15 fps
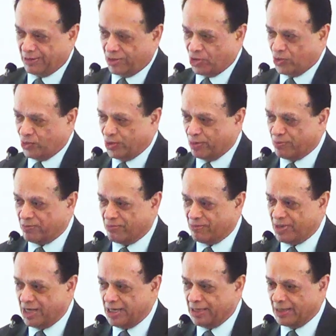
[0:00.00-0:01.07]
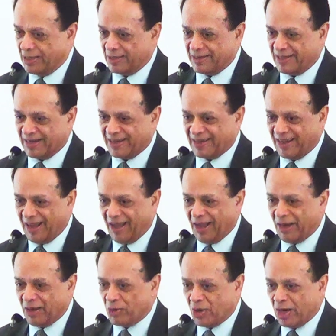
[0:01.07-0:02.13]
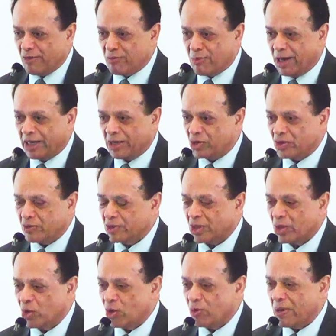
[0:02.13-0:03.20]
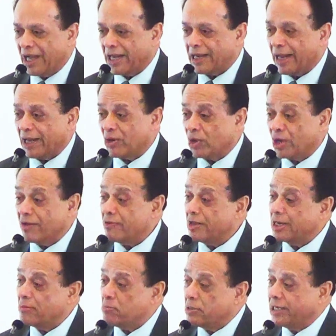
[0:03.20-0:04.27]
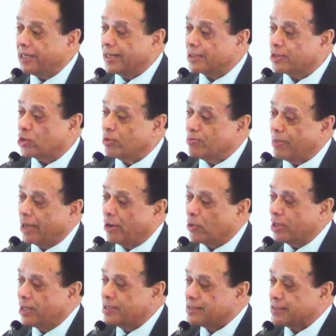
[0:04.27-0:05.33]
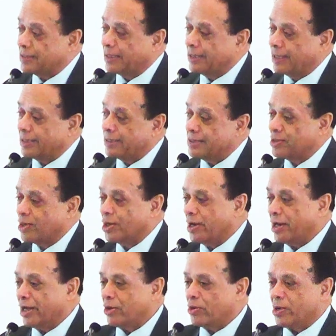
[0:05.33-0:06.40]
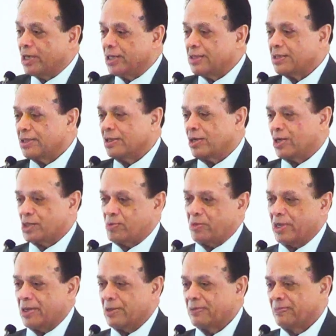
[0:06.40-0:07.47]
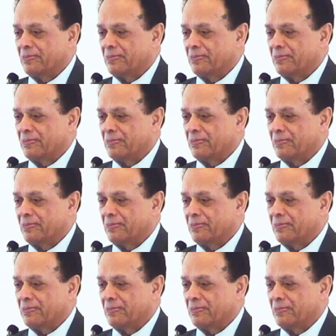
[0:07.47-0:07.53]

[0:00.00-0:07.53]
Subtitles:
through the media that I don't have money to even go back. I don't have anybody at home, my only son, and he's got dengue and he's in the hospital.